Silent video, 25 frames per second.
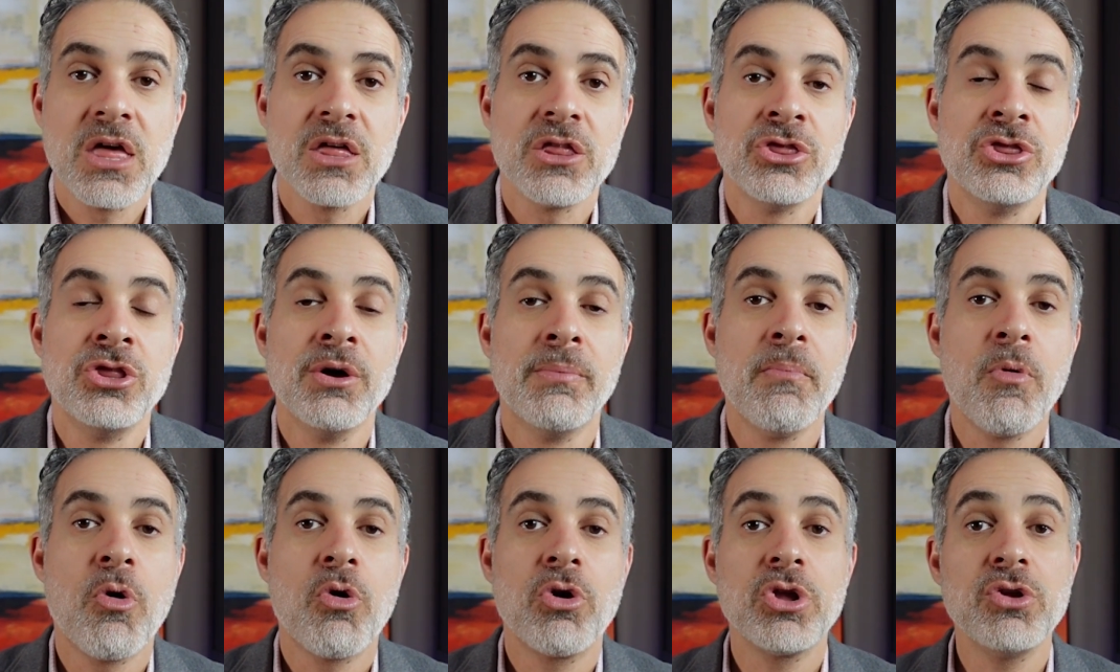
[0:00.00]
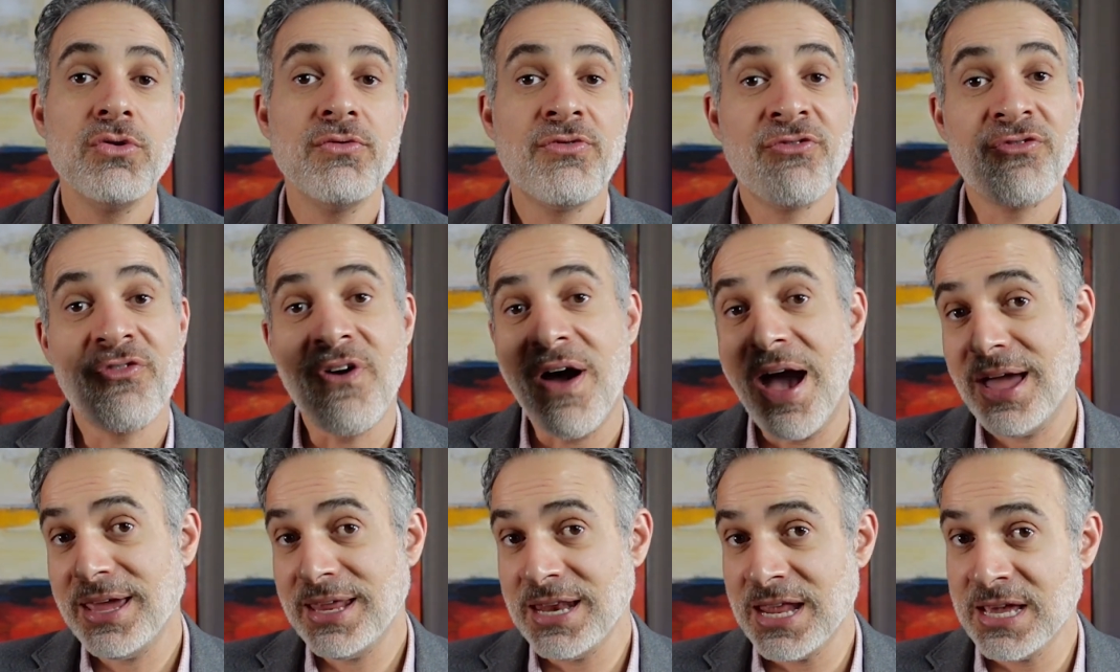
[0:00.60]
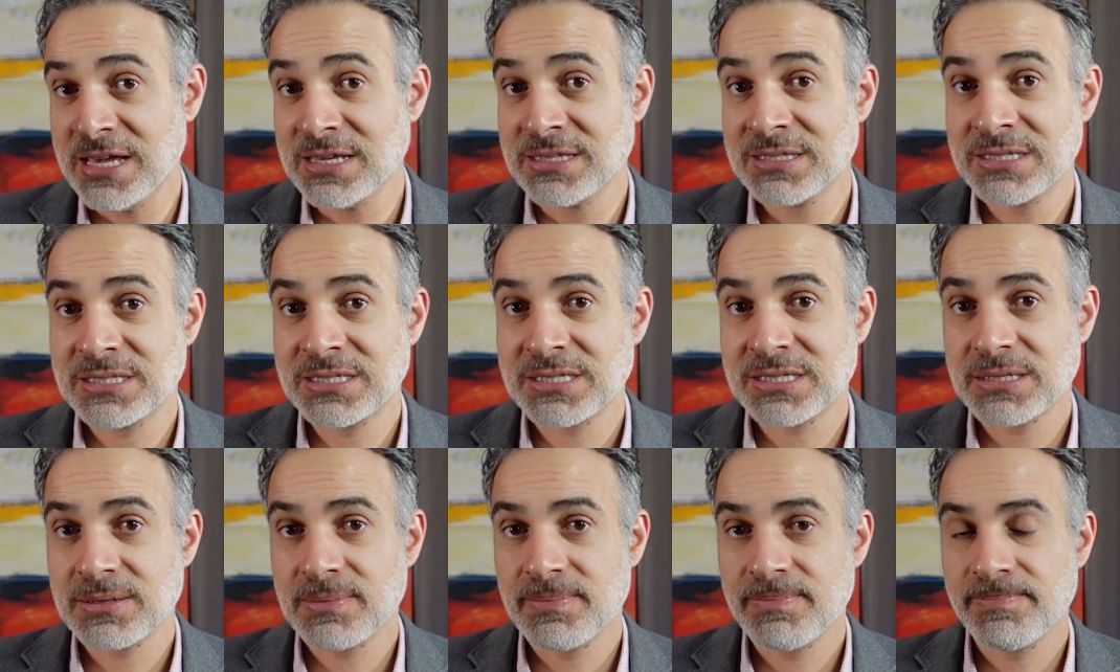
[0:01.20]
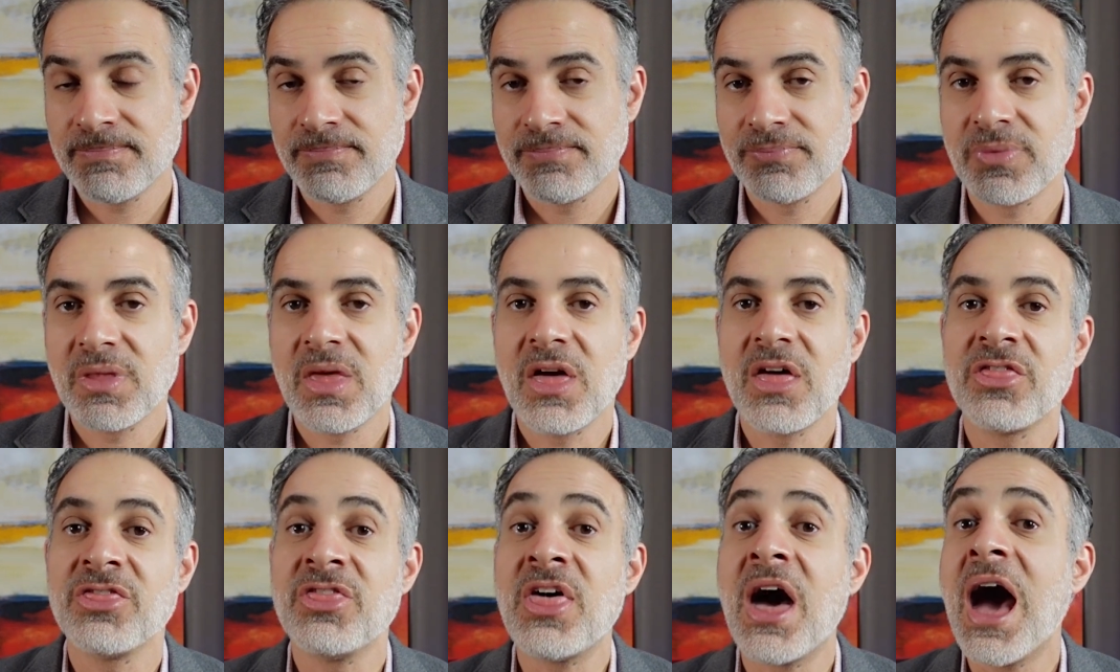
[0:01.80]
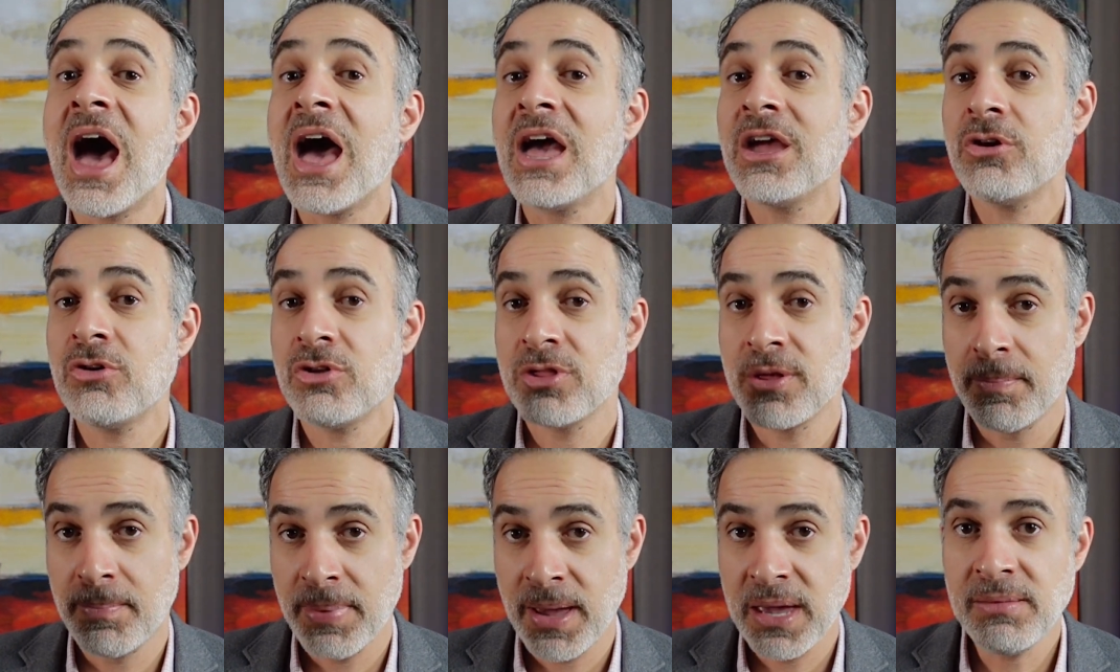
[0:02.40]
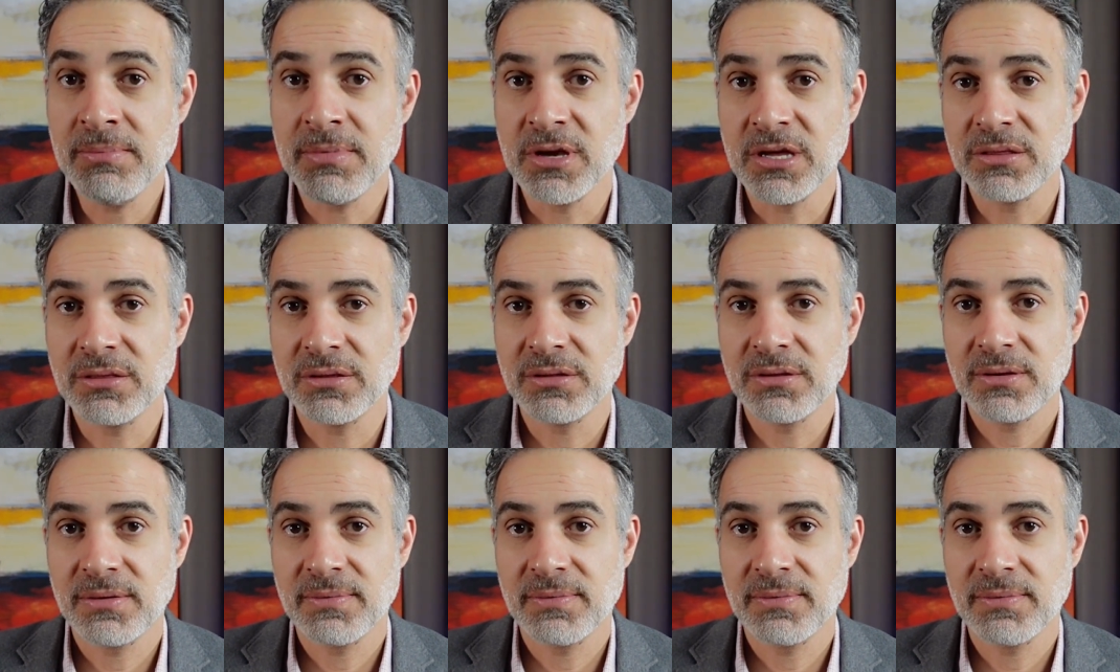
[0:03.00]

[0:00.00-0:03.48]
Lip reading: the more you finance, the higher the payment.